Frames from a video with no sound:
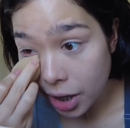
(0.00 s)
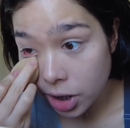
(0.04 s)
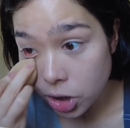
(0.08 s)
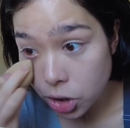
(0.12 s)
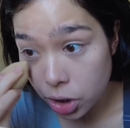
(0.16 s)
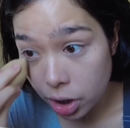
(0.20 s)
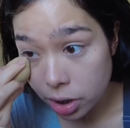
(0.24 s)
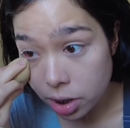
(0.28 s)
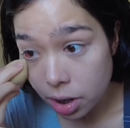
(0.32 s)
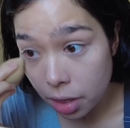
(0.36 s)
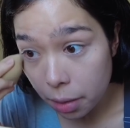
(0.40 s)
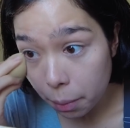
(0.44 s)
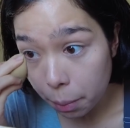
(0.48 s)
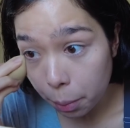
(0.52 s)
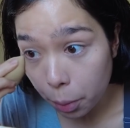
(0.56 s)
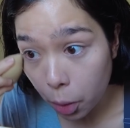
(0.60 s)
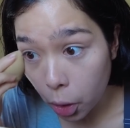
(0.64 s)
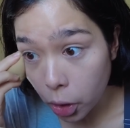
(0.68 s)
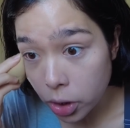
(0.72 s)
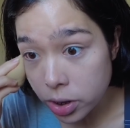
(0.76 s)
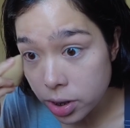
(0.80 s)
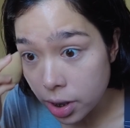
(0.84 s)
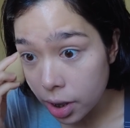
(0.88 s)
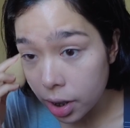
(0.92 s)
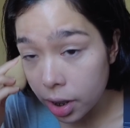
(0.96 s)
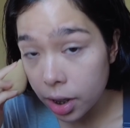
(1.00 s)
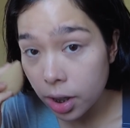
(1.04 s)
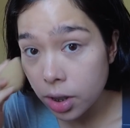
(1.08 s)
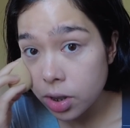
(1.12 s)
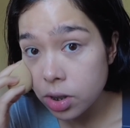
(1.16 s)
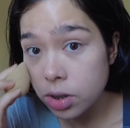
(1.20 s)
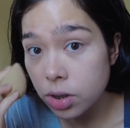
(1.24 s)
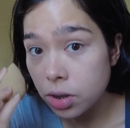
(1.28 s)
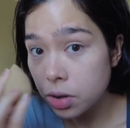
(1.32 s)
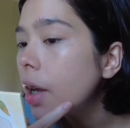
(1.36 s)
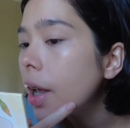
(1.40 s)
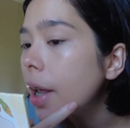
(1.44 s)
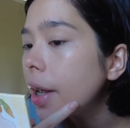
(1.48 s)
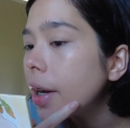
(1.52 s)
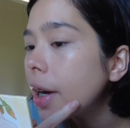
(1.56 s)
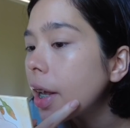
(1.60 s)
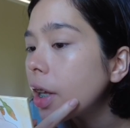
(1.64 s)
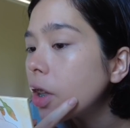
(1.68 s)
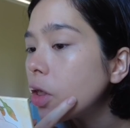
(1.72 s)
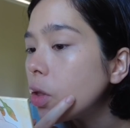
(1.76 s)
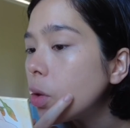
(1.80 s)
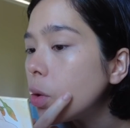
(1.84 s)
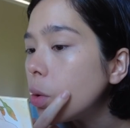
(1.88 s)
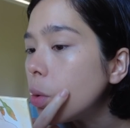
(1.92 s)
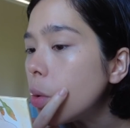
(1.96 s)
trust the process. And I
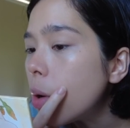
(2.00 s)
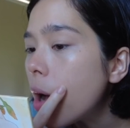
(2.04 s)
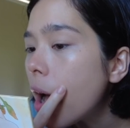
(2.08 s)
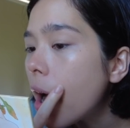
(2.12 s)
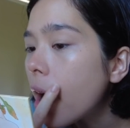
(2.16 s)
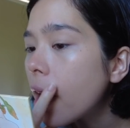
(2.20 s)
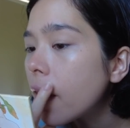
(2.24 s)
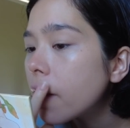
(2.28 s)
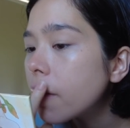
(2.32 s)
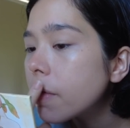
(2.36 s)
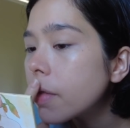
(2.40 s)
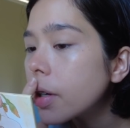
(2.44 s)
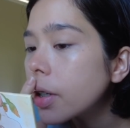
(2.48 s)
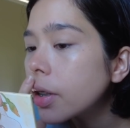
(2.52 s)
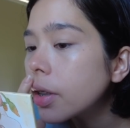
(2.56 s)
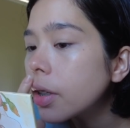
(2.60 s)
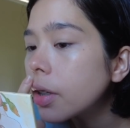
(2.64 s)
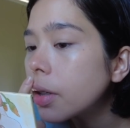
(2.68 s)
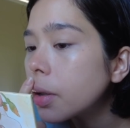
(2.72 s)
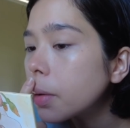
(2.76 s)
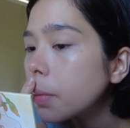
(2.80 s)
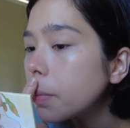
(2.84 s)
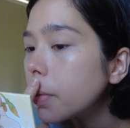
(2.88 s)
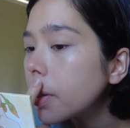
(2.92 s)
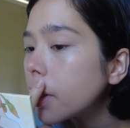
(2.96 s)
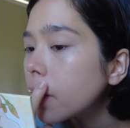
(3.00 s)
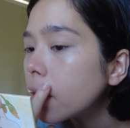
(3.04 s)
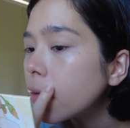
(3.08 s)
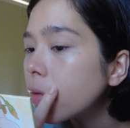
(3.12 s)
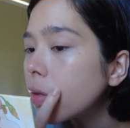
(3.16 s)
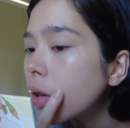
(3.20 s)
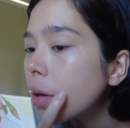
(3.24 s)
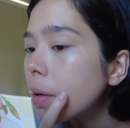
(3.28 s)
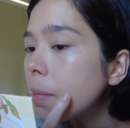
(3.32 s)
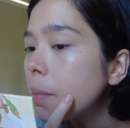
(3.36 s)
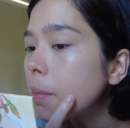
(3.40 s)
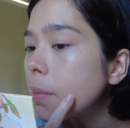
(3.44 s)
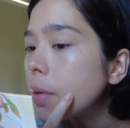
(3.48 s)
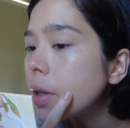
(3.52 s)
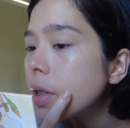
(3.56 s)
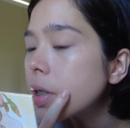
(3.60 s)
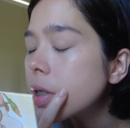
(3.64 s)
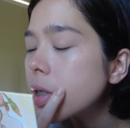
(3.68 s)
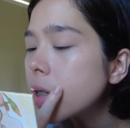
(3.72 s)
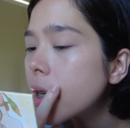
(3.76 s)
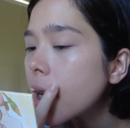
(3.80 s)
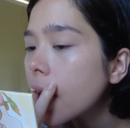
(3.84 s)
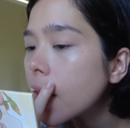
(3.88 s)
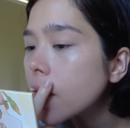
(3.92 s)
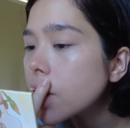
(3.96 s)
do have a little bit of
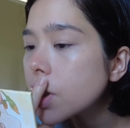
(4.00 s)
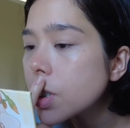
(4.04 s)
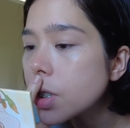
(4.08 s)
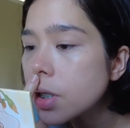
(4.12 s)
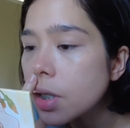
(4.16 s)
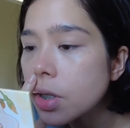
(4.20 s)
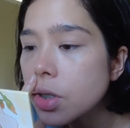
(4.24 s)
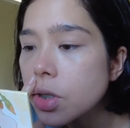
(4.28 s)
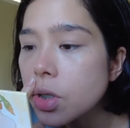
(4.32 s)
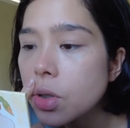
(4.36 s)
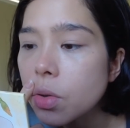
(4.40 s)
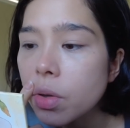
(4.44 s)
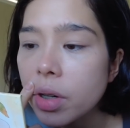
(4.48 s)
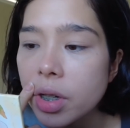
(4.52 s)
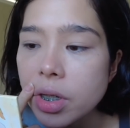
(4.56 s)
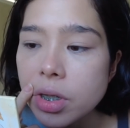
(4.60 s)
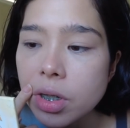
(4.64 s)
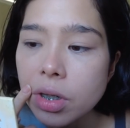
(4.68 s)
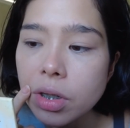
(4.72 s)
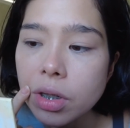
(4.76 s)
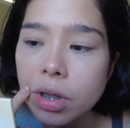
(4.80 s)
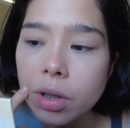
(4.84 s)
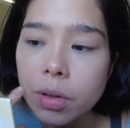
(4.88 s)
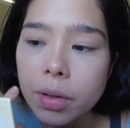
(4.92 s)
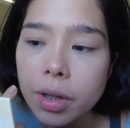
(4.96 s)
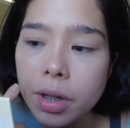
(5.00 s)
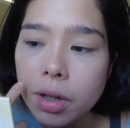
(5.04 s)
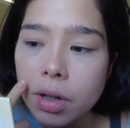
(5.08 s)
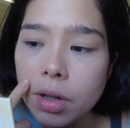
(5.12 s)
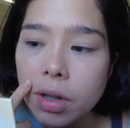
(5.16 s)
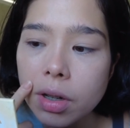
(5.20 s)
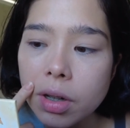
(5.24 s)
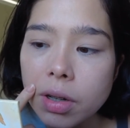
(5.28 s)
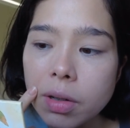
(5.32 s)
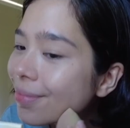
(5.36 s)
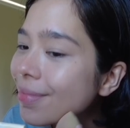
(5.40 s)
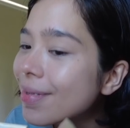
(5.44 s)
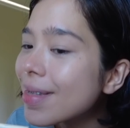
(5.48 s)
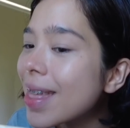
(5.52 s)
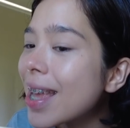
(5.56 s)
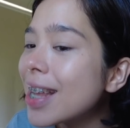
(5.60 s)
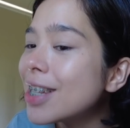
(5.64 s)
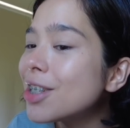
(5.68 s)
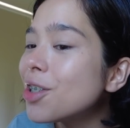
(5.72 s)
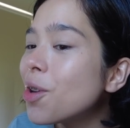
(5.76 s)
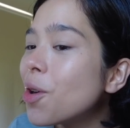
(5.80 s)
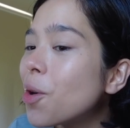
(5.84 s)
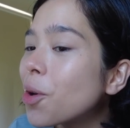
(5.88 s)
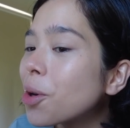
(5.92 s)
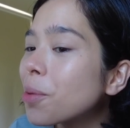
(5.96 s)
mustache situation going on.
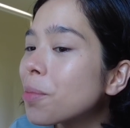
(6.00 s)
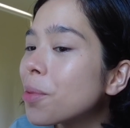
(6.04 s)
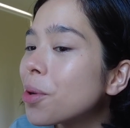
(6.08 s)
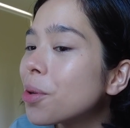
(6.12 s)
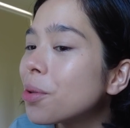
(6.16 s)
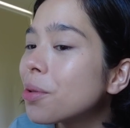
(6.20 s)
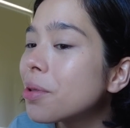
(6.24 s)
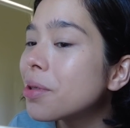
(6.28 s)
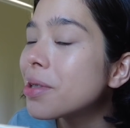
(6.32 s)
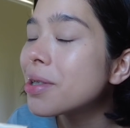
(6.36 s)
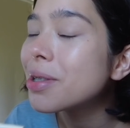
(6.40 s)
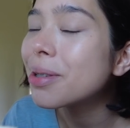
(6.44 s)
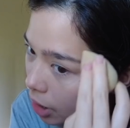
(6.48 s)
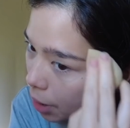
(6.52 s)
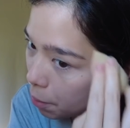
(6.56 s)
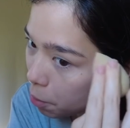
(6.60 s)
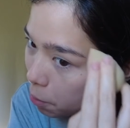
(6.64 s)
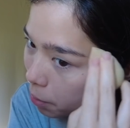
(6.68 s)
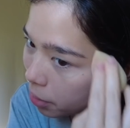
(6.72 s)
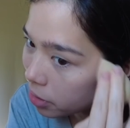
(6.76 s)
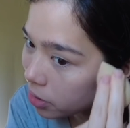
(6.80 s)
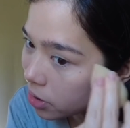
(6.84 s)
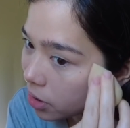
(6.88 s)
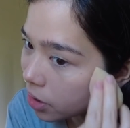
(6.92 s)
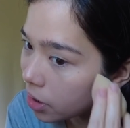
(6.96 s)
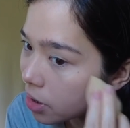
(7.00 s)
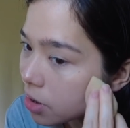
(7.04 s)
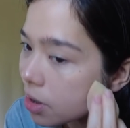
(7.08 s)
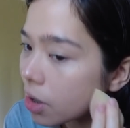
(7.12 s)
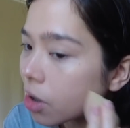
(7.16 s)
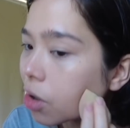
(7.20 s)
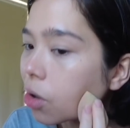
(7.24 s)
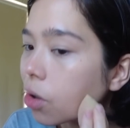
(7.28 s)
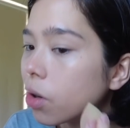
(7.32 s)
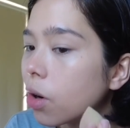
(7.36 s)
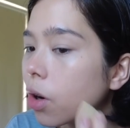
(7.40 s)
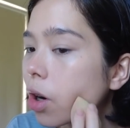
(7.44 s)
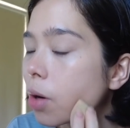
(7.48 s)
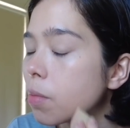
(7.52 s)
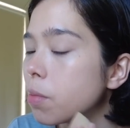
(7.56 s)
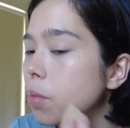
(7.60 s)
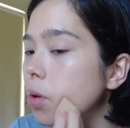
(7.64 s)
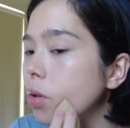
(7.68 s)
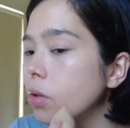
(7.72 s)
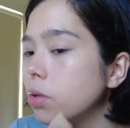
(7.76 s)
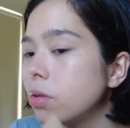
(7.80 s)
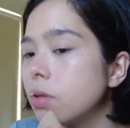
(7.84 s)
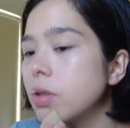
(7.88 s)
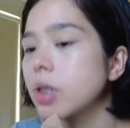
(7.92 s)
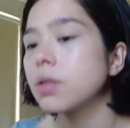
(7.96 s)
Thanks, hormones. Tama ba yung sinisi ko,
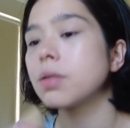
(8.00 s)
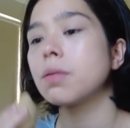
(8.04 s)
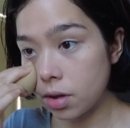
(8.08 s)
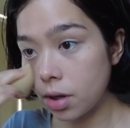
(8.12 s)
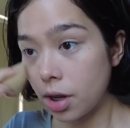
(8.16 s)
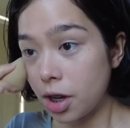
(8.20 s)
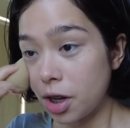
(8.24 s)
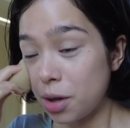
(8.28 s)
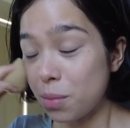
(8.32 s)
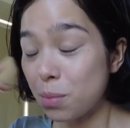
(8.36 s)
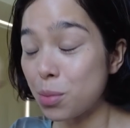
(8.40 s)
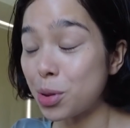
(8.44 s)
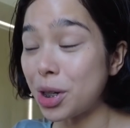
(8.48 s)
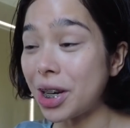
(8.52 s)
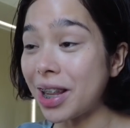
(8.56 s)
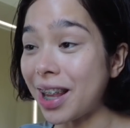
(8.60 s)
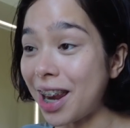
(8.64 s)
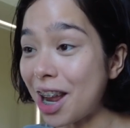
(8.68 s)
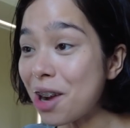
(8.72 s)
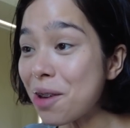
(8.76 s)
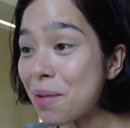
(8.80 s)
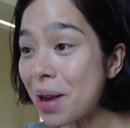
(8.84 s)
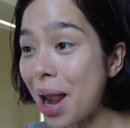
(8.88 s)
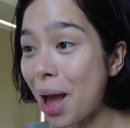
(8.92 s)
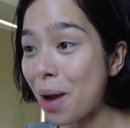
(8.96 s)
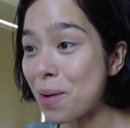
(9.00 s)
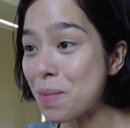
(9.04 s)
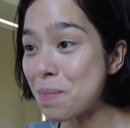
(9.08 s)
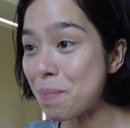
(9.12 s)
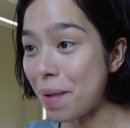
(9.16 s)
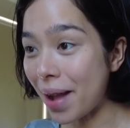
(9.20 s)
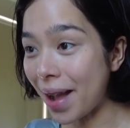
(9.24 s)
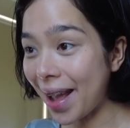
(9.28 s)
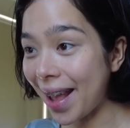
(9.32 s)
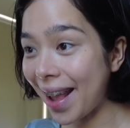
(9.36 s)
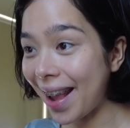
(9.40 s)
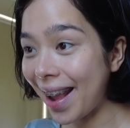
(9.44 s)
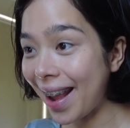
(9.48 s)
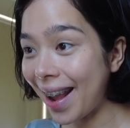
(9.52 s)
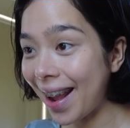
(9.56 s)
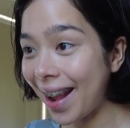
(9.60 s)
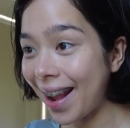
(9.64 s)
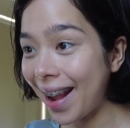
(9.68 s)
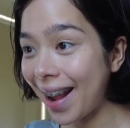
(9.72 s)
hormones? Buti na lang wala akong pake.